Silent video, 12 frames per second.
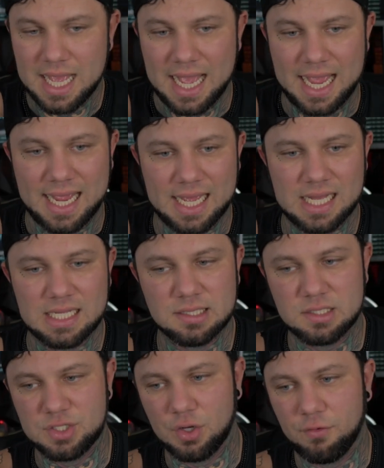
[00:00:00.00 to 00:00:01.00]
And
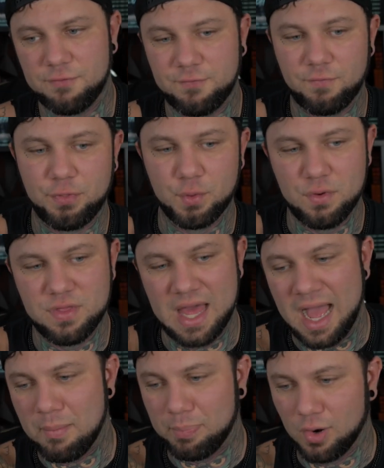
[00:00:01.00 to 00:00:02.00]
so through
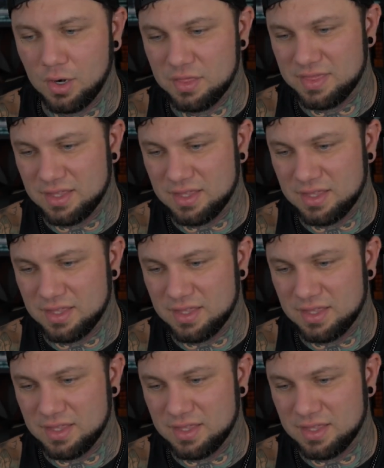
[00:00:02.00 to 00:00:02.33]
that part, the